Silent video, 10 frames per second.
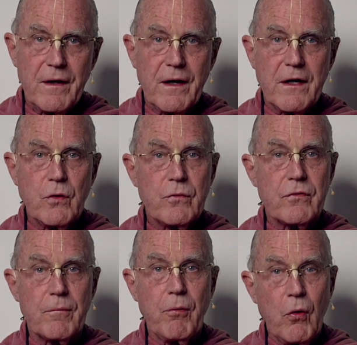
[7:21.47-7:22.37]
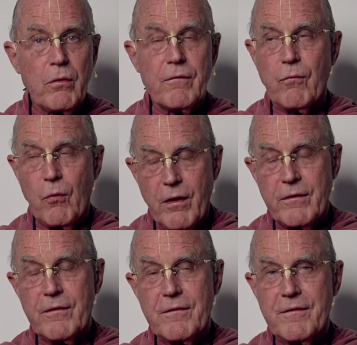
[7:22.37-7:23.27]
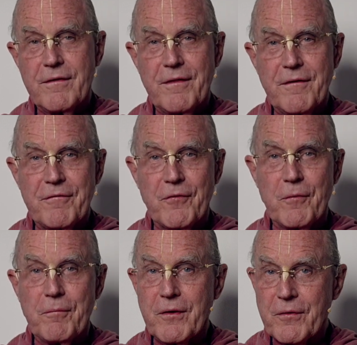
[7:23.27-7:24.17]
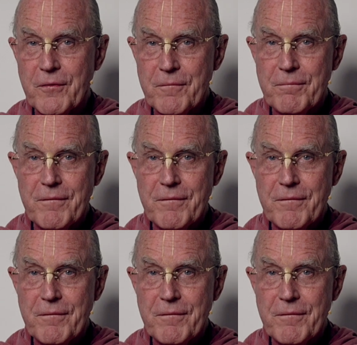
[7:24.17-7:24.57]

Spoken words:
He used a bowl of water for a mirror,